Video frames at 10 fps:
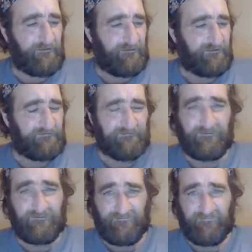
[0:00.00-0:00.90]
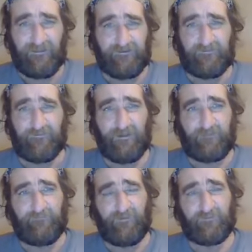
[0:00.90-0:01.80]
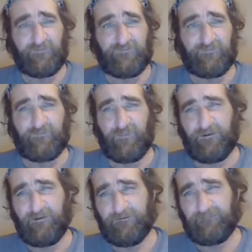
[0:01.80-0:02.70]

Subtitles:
and that is my focus as well.